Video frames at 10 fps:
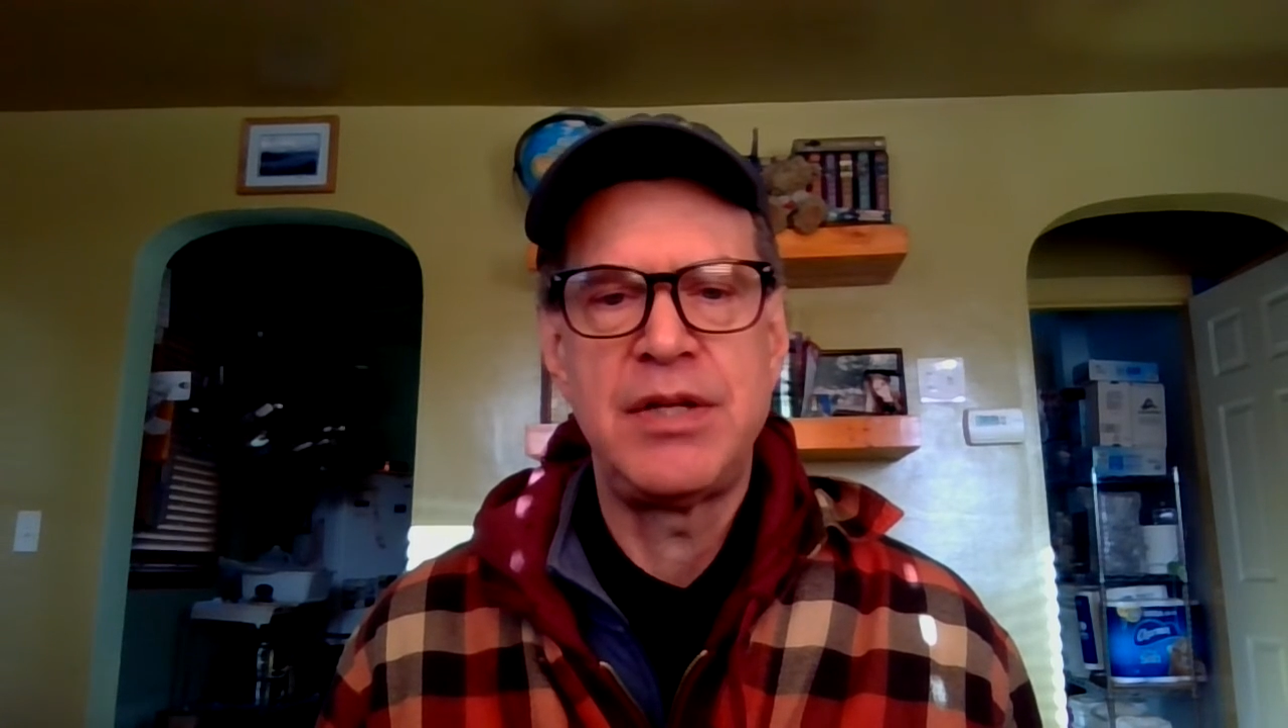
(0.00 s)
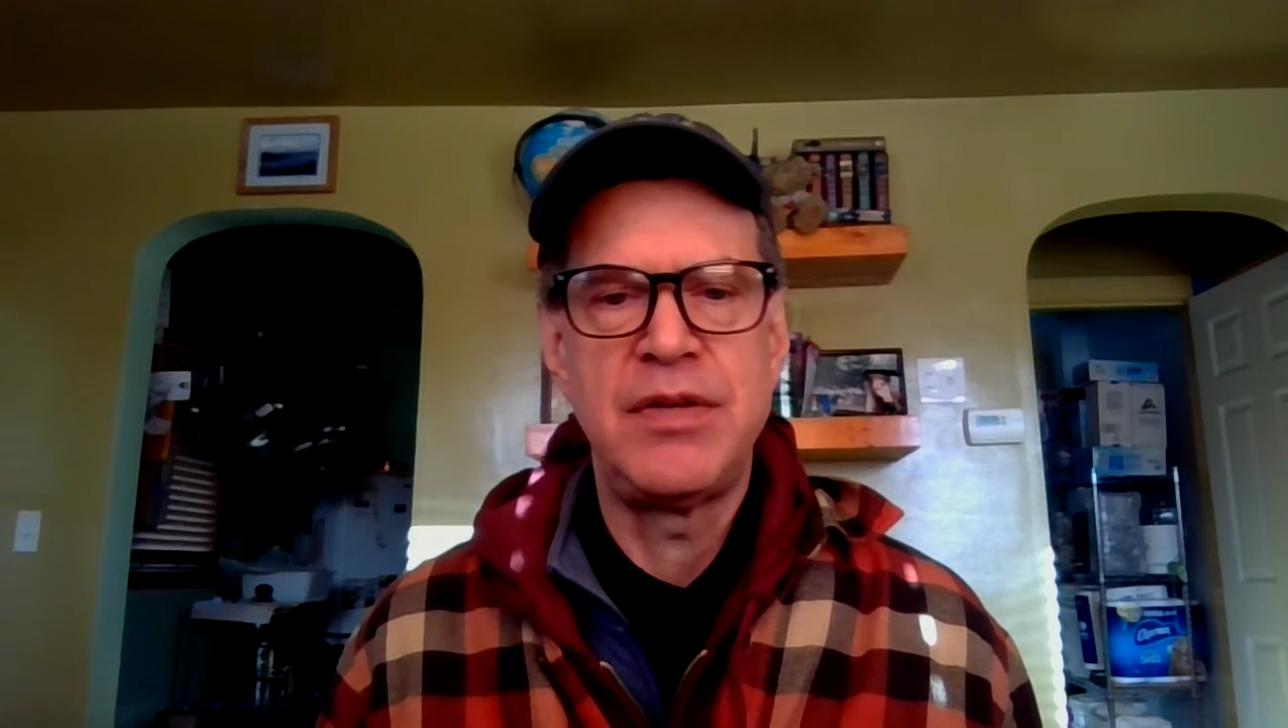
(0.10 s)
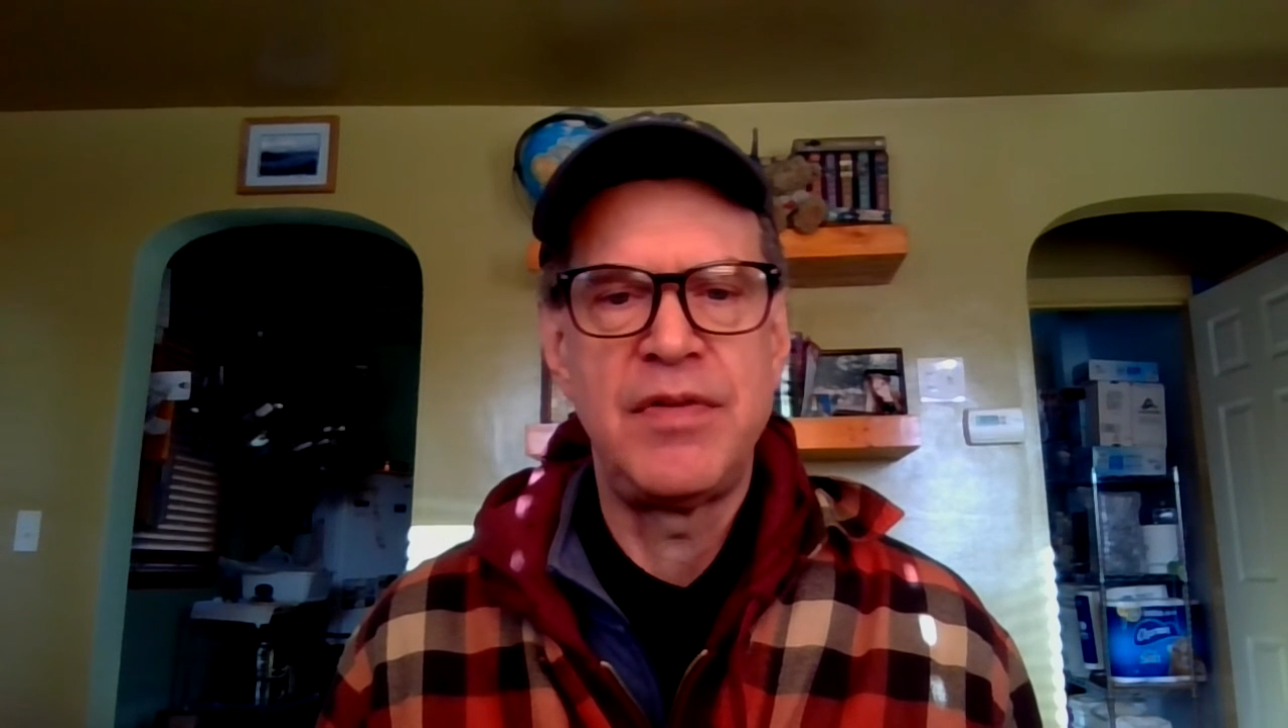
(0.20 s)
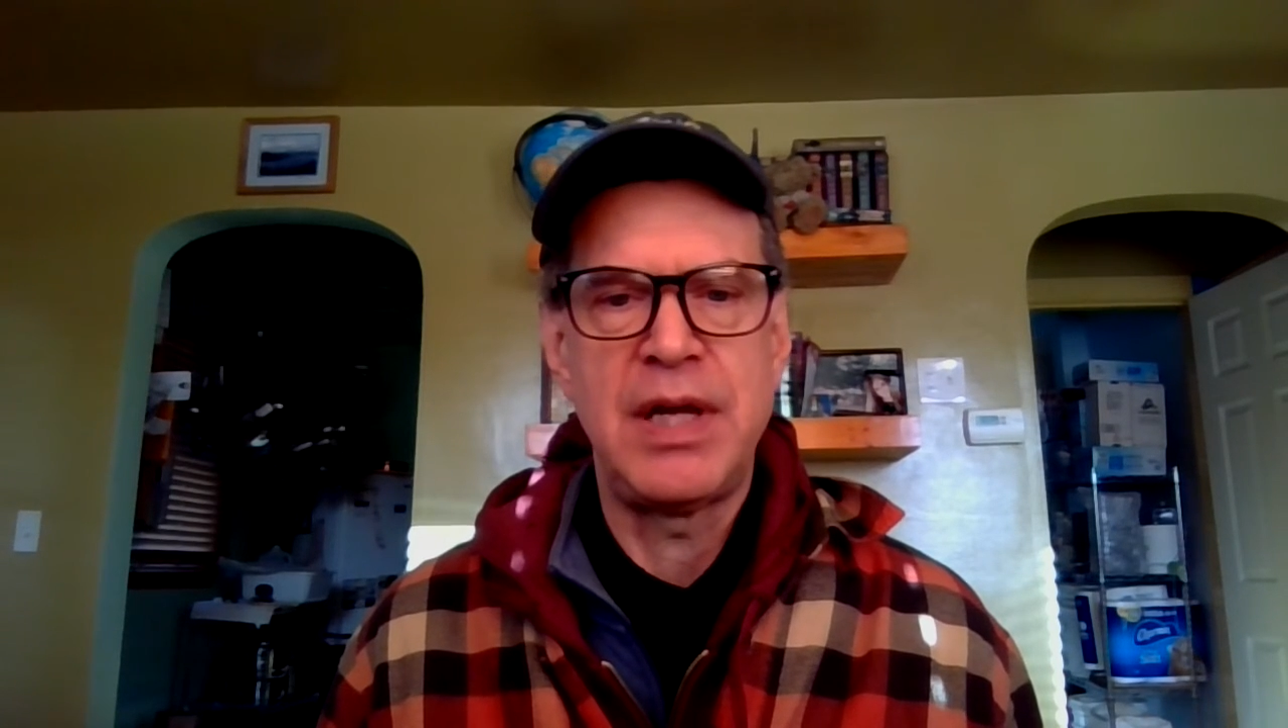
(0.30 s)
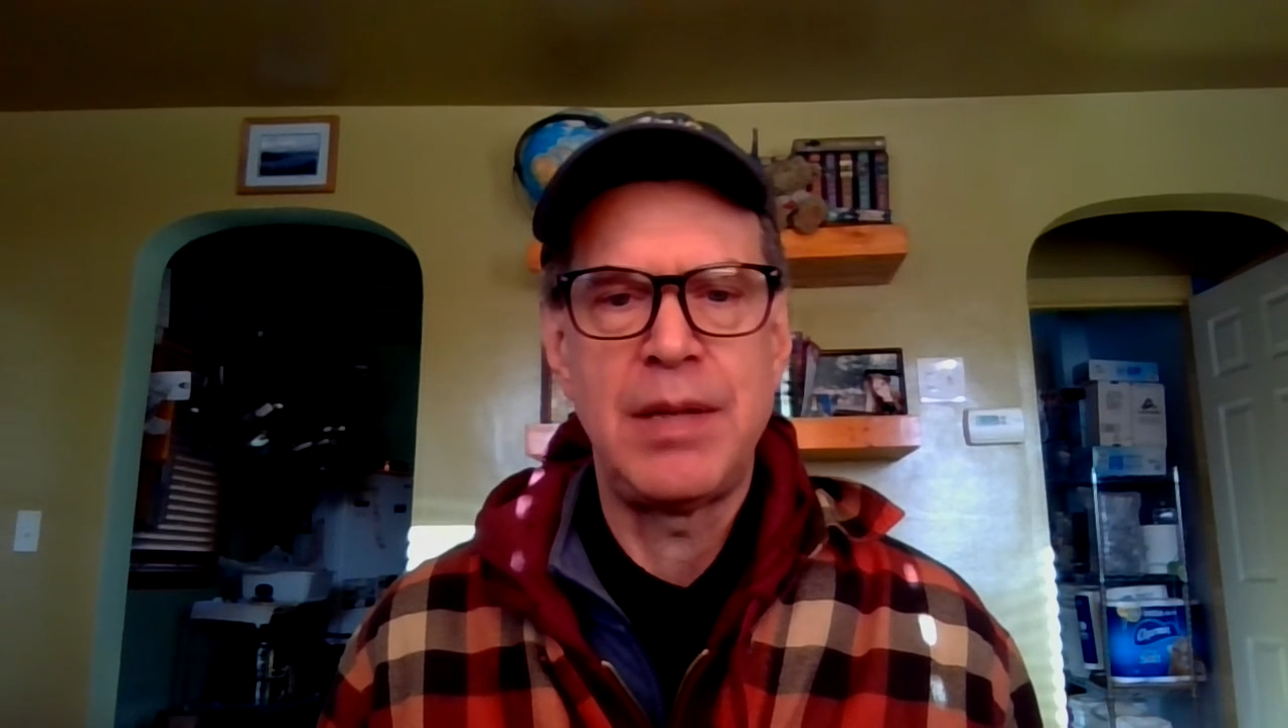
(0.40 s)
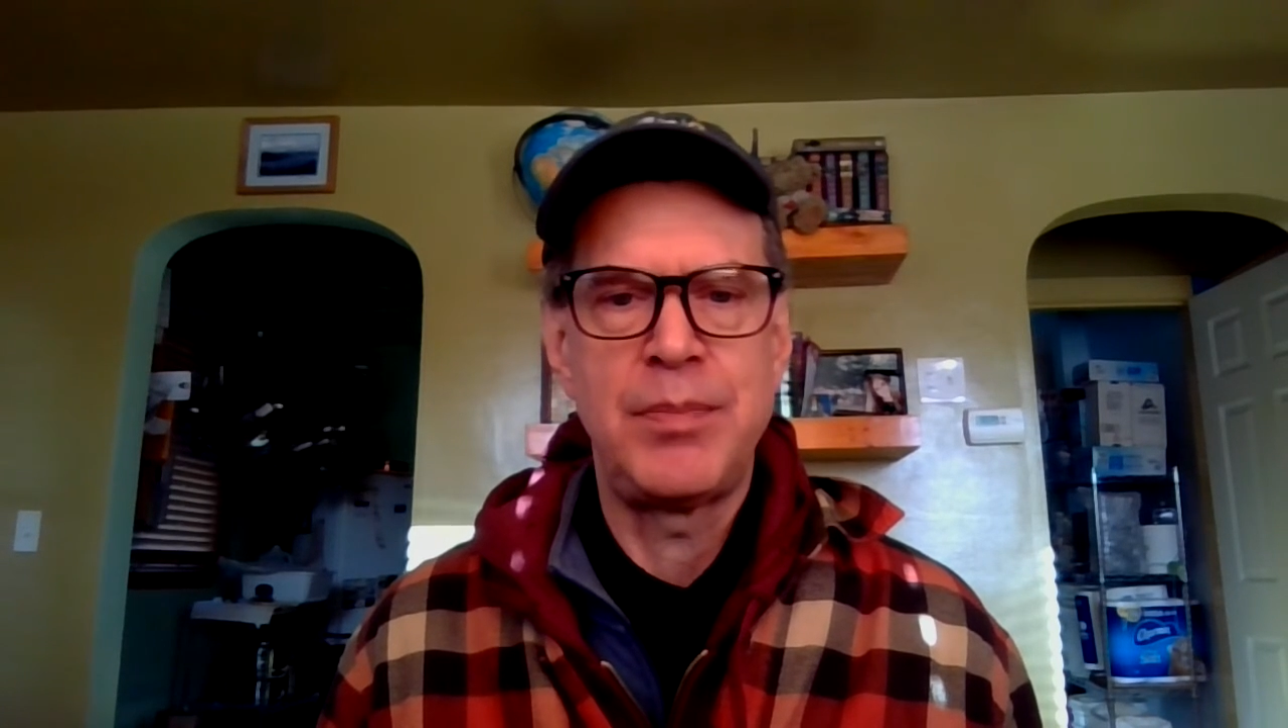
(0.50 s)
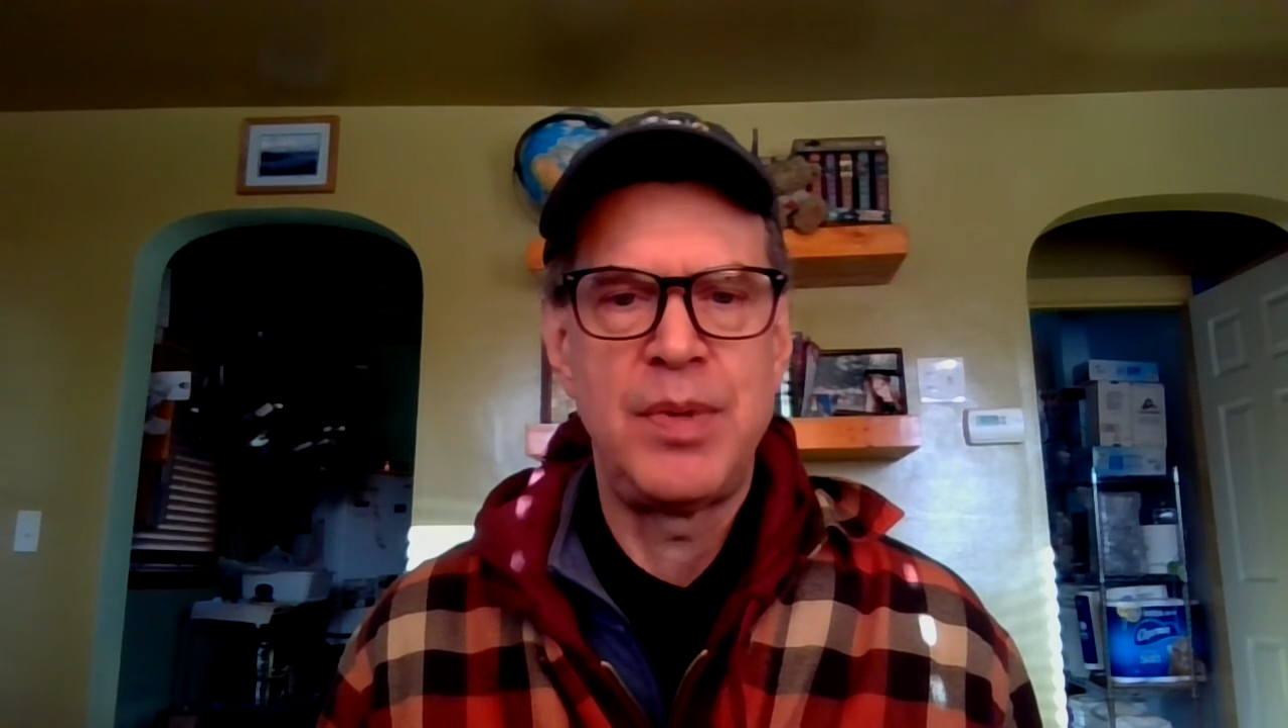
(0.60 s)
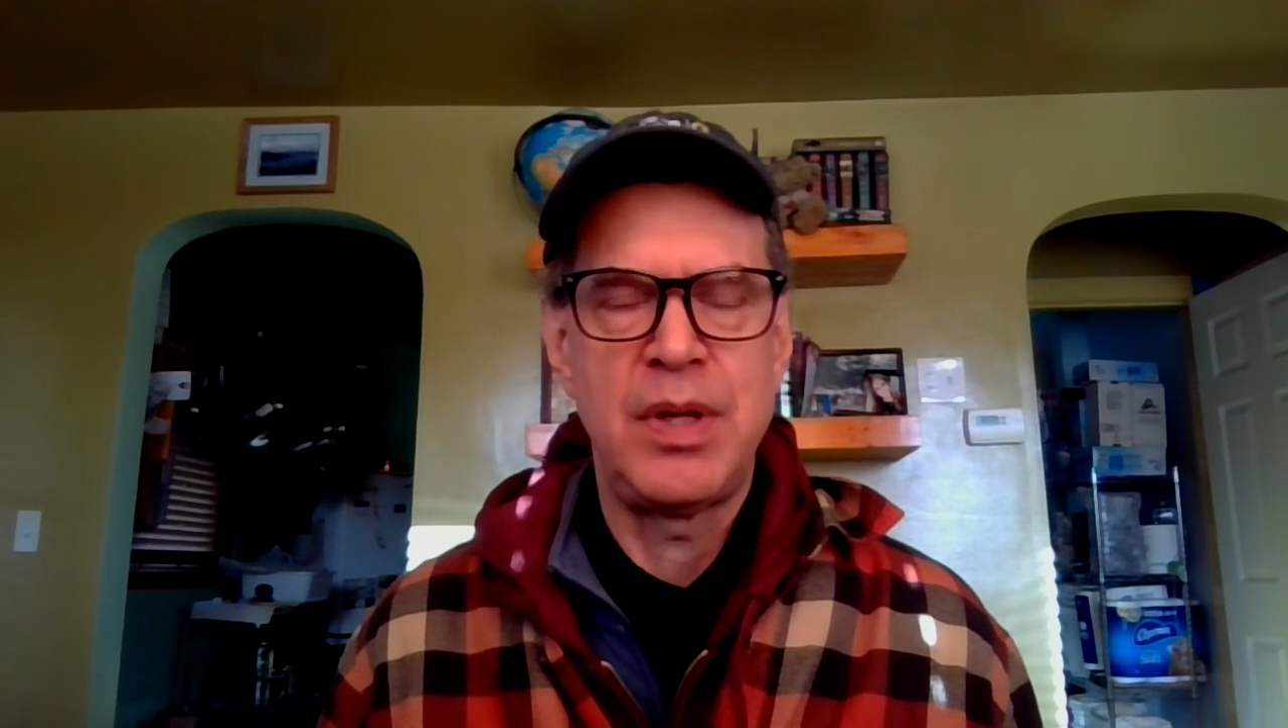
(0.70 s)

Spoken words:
to develop